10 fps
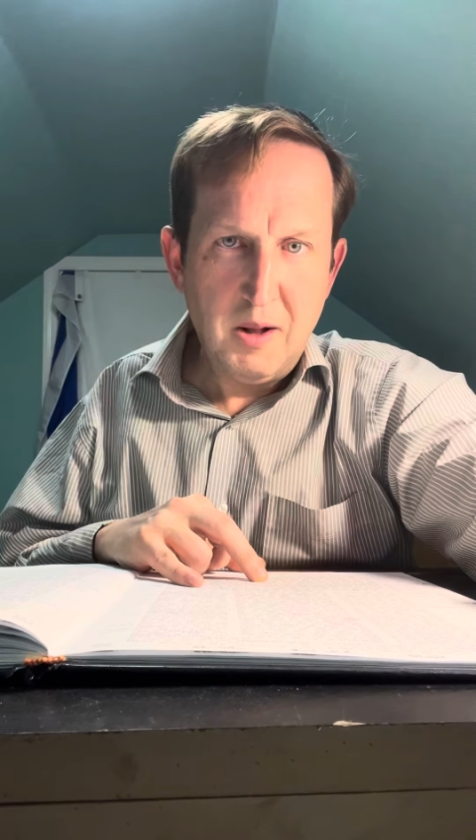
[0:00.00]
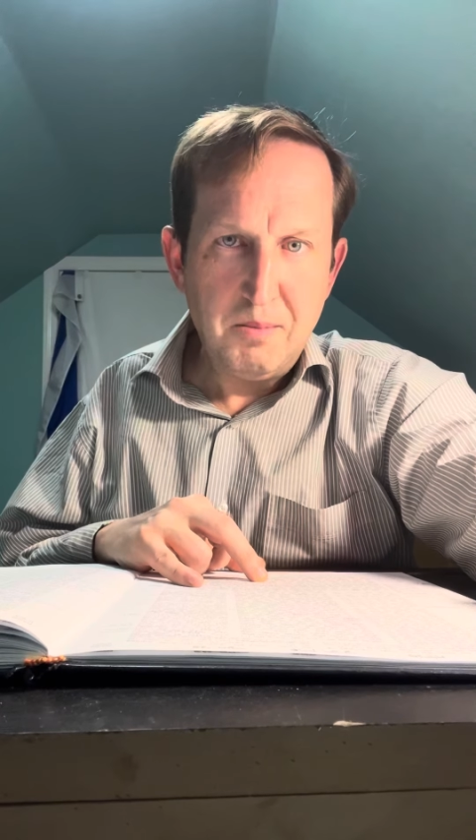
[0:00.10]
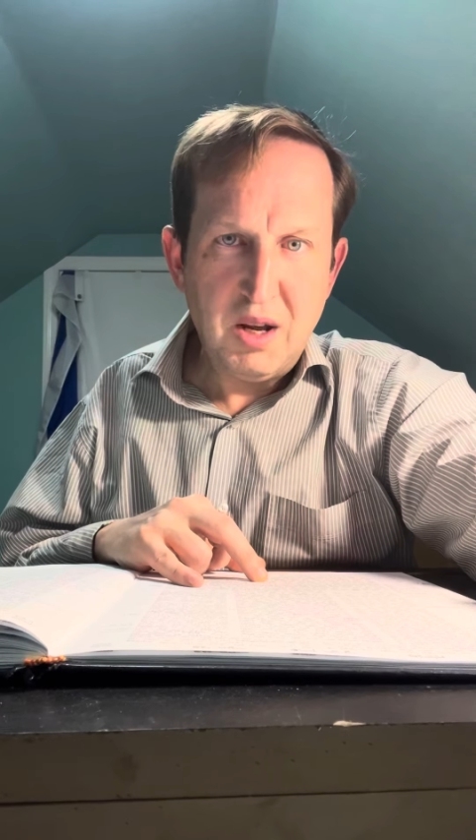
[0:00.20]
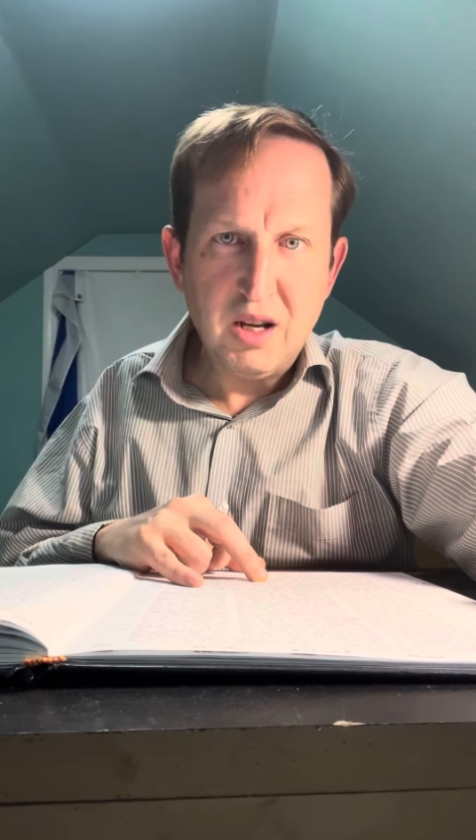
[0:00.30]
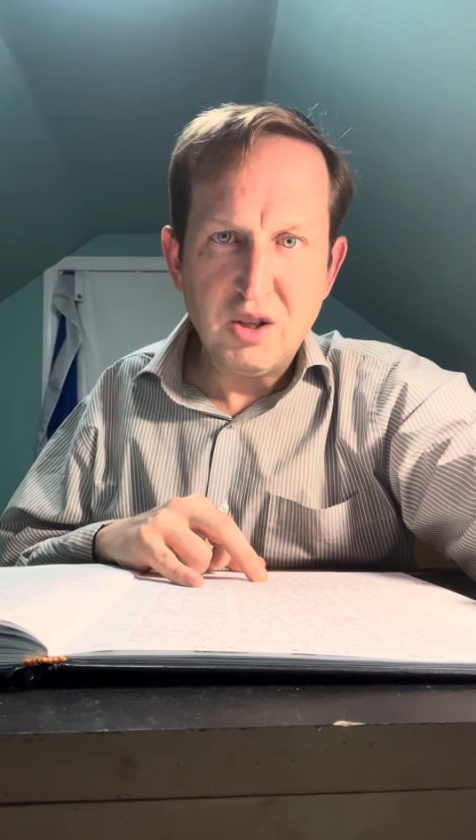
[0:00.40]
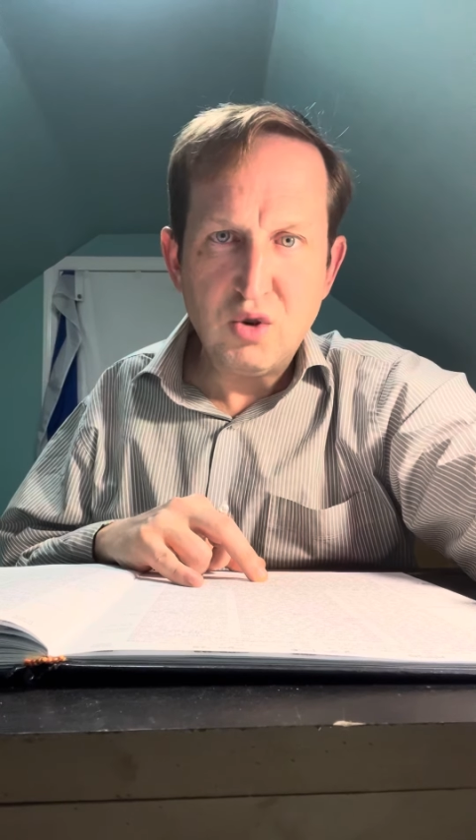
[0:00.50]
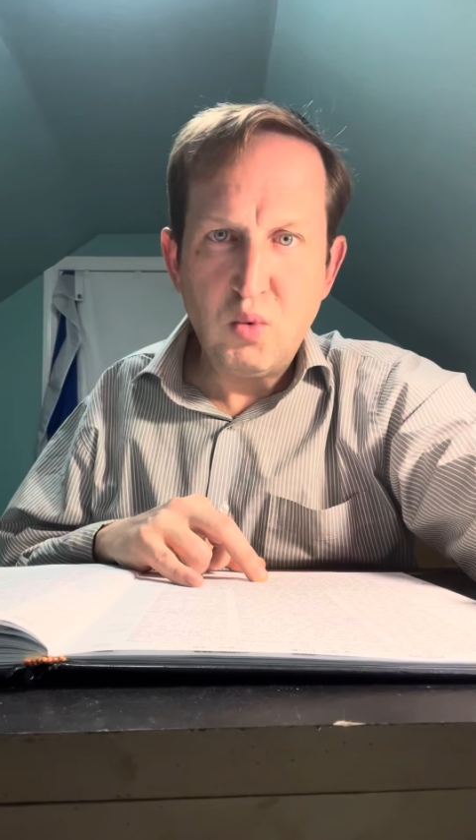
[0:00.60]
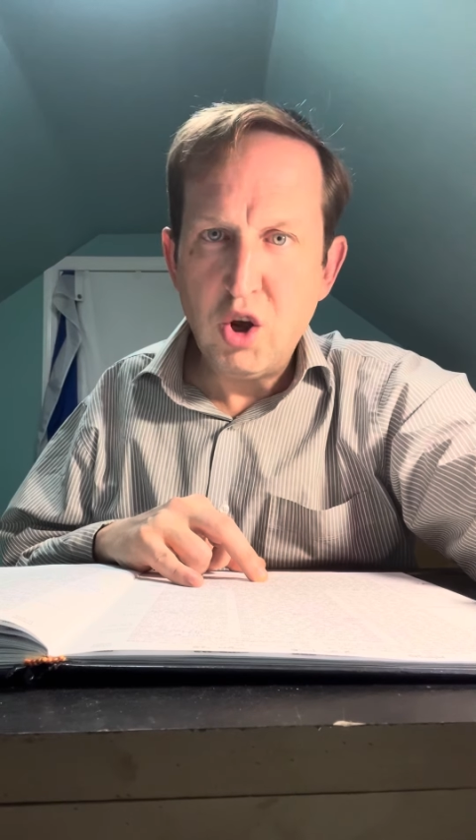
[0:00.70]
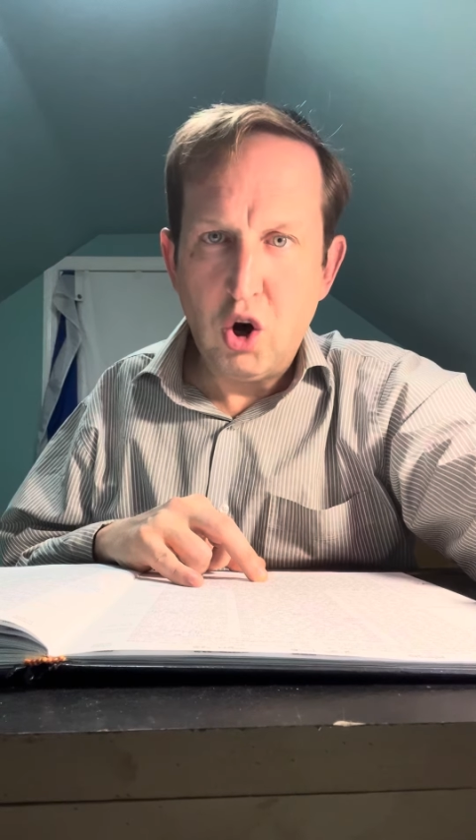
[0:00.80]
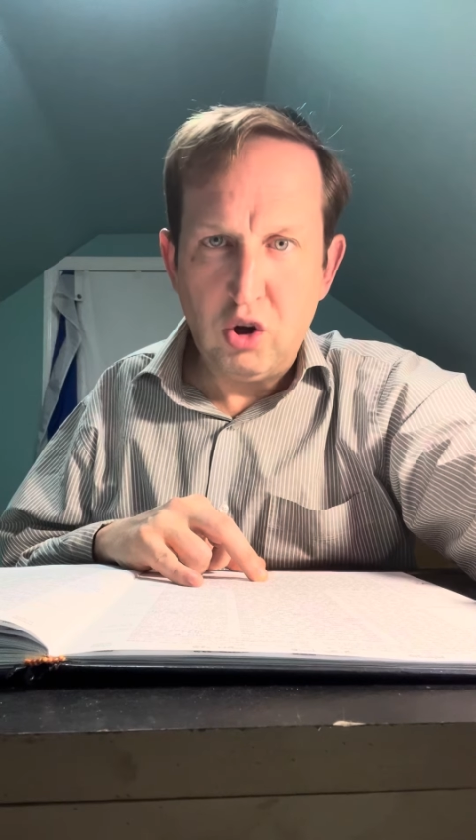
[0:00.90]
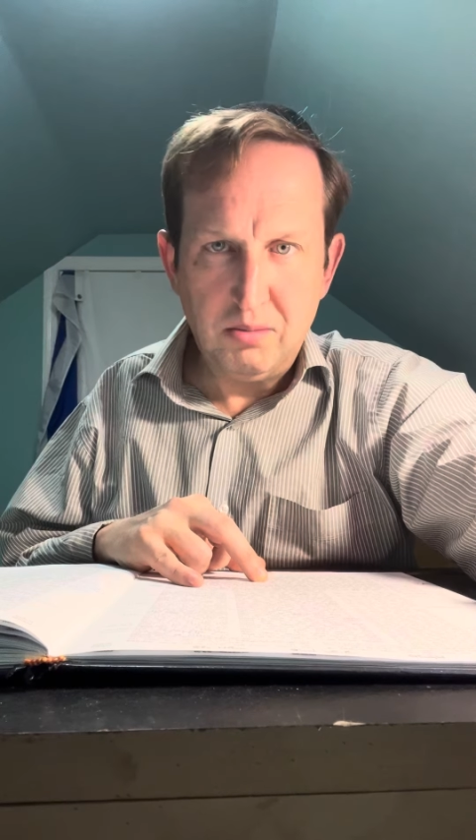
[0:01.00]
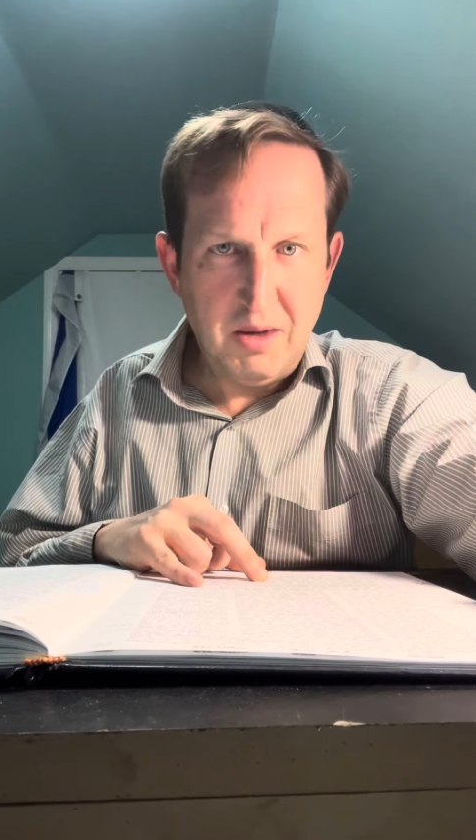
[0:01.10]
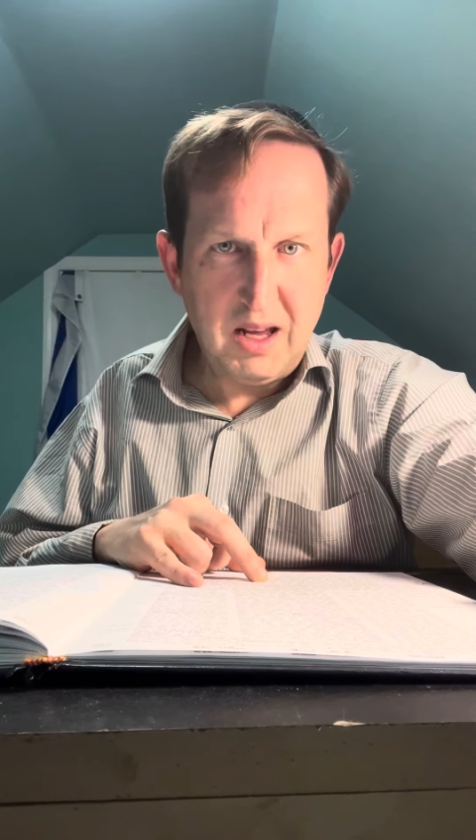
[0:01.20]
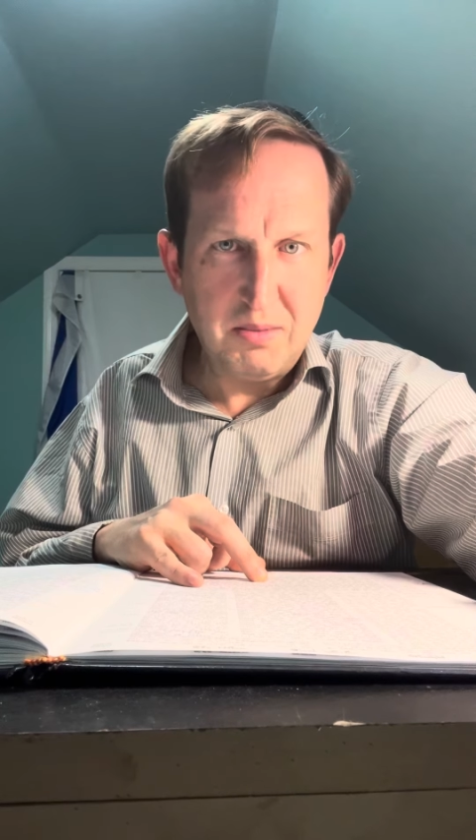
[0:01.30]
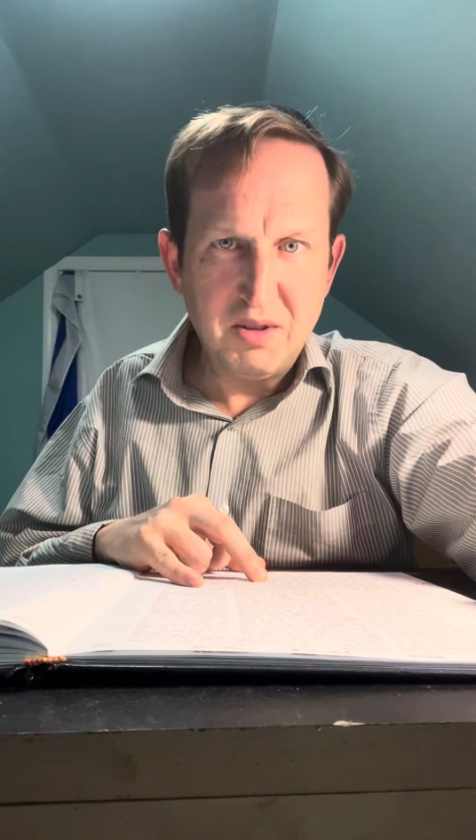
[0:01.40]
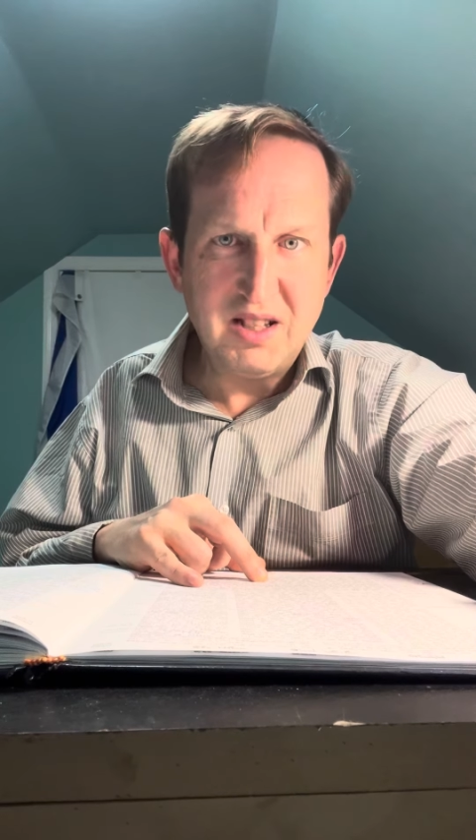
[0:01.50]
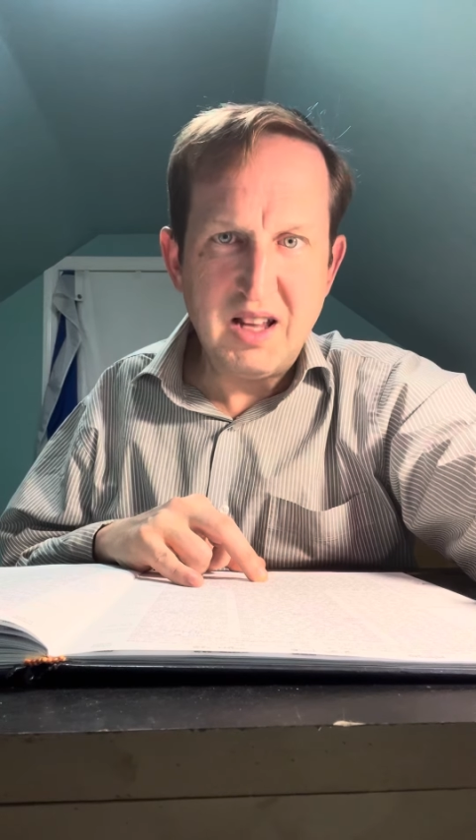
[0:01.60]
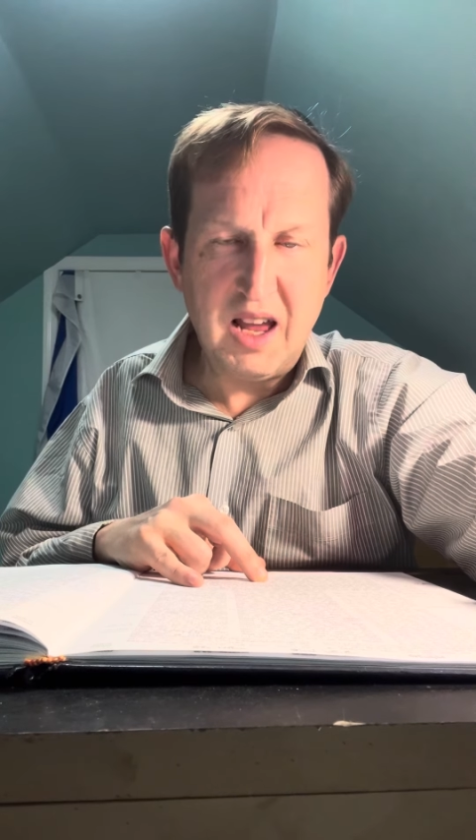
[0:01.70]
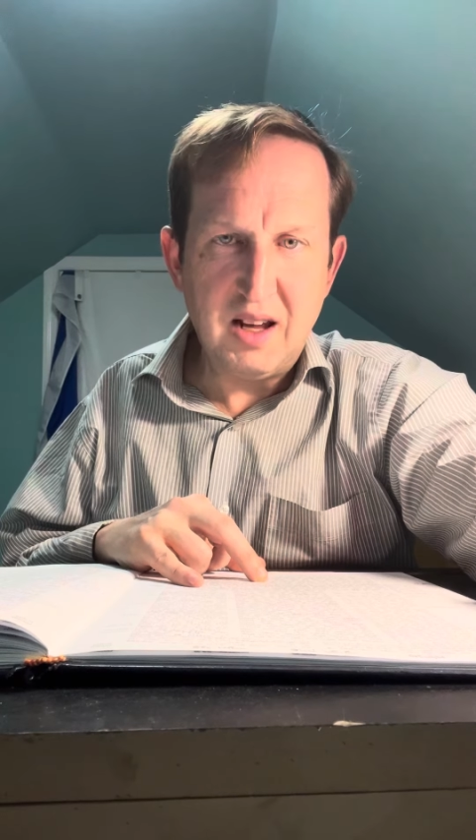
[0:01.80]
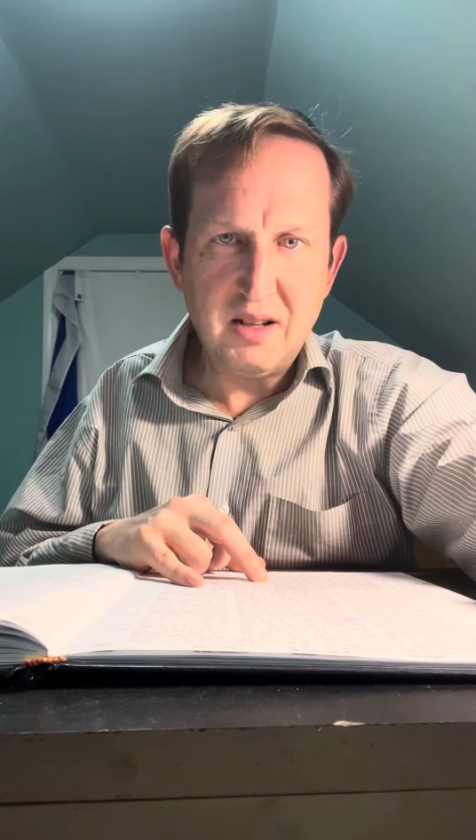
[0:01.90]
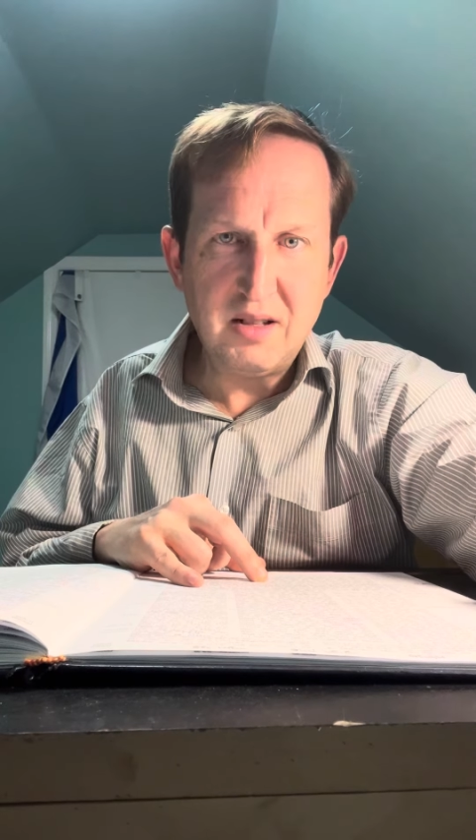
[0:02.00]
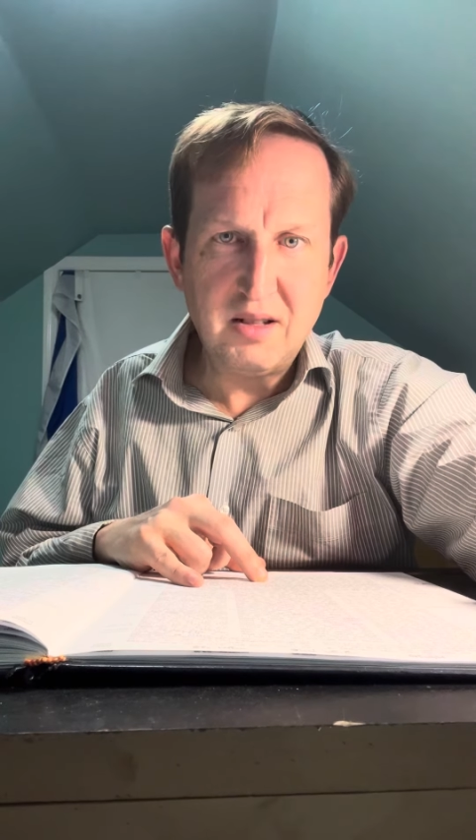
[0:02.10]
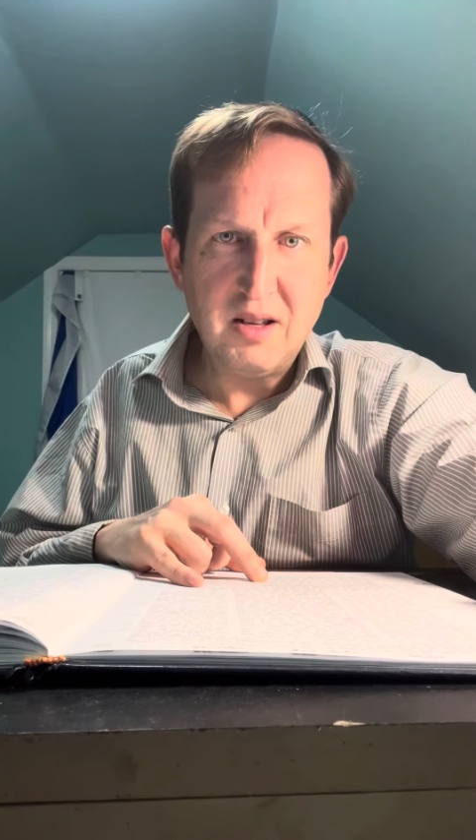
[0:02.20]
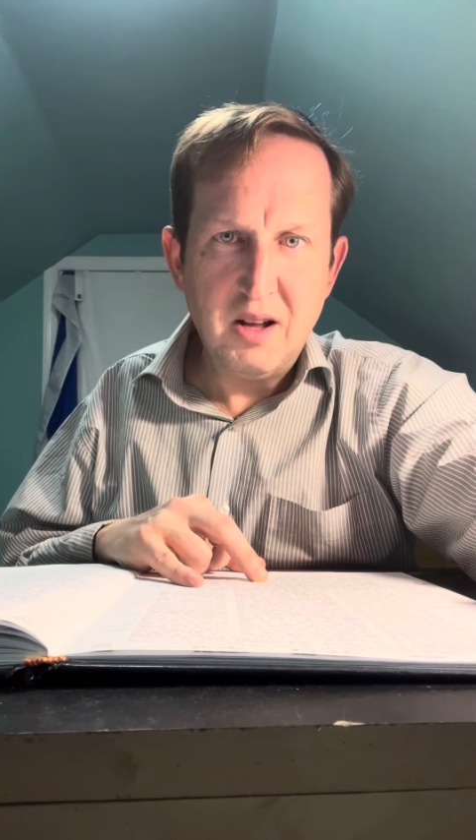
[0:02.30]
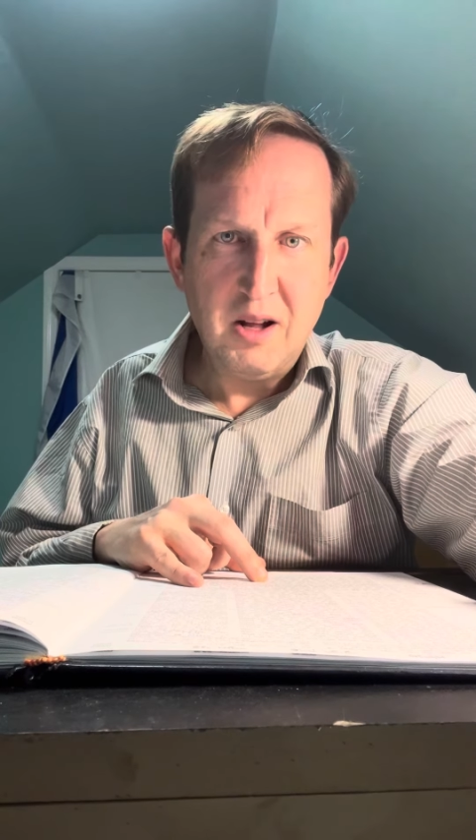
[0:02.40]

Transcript: Because we all make mistakes.